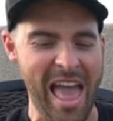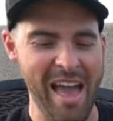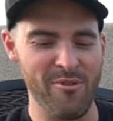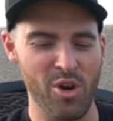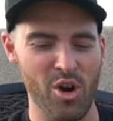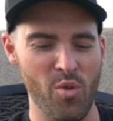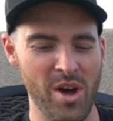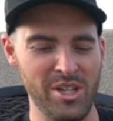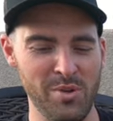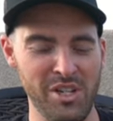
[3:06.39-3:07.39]
ever
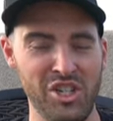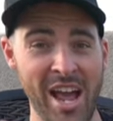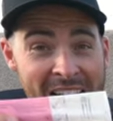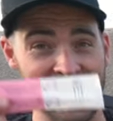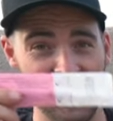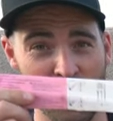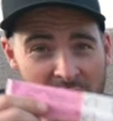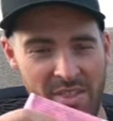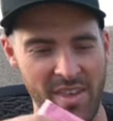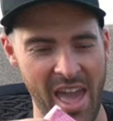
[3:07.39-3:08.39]
want to inject
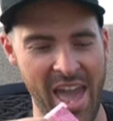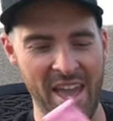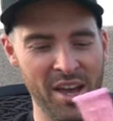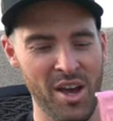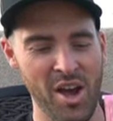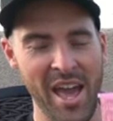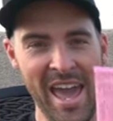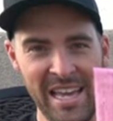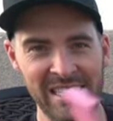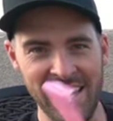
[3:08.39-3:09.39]
with a
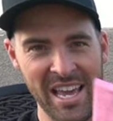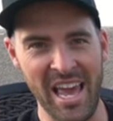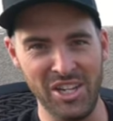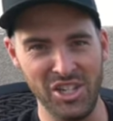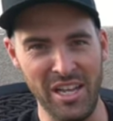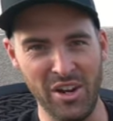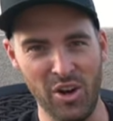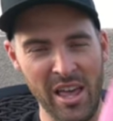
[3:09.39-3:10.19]
18 gauge needle.